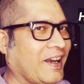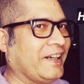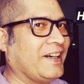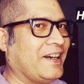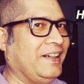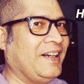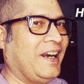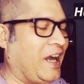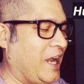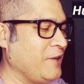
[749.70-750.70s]
hugger
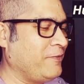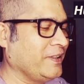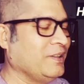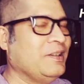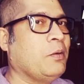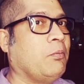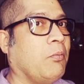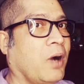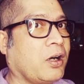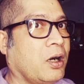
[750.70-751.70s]
hyphen
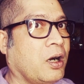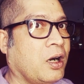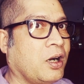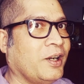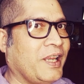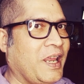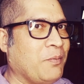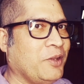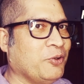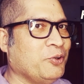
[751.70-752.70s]
mugger.
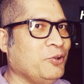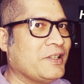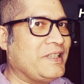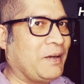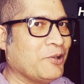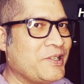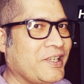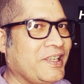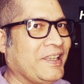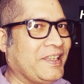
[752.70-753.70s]

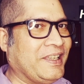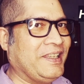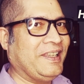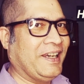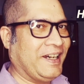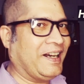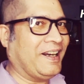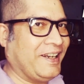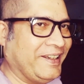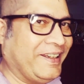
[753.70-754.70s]
M-U-G-G-E-R.
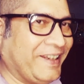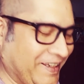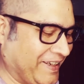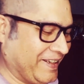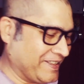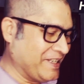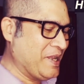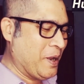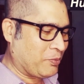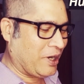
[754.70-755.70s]
Yes,
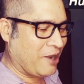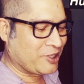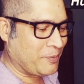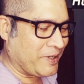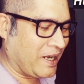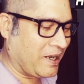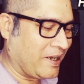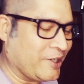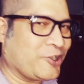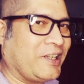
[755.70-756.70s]
pronounced
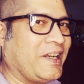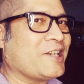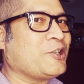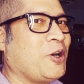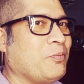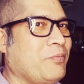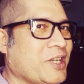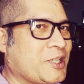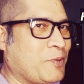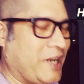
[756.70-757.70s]
repeatedly, so there is no
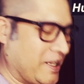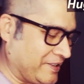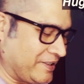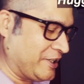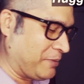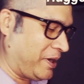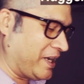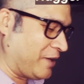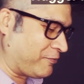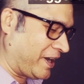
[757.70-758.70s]
mispronunciation,
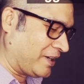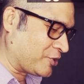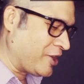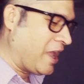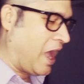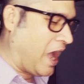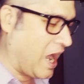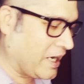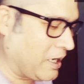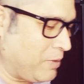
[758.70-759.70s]
my dear friends.
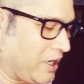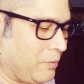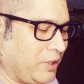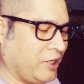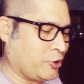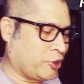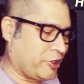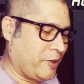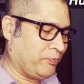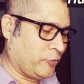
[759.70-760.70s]
Hugger mugger
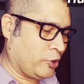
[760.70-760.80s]
means